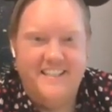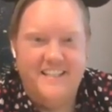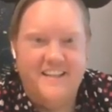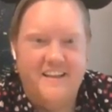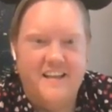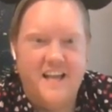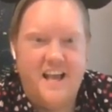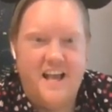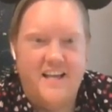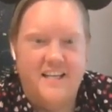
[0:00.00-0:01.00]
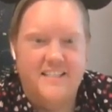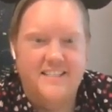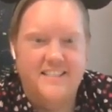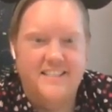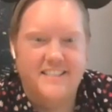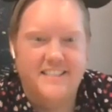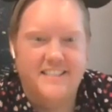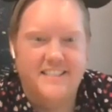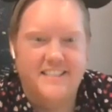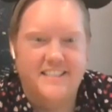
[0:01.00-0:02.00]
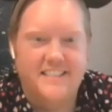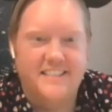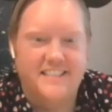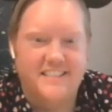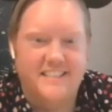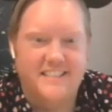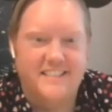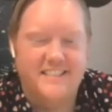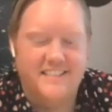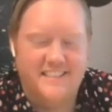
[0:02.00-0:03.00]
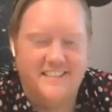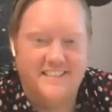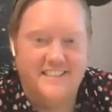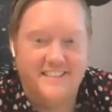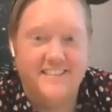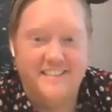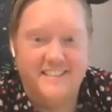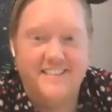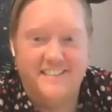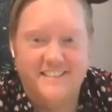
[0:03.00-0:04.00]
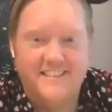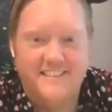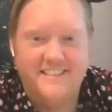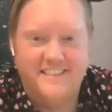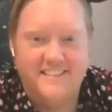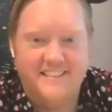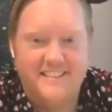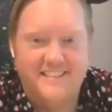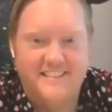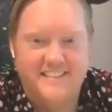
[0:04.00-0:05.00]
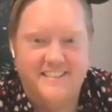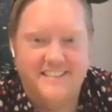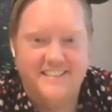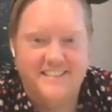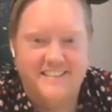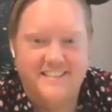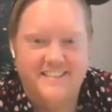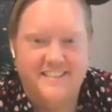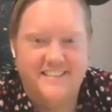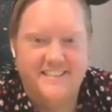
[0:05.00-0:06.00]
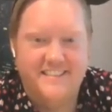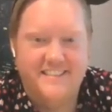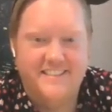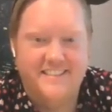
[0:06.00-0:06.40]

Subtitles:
[no speech]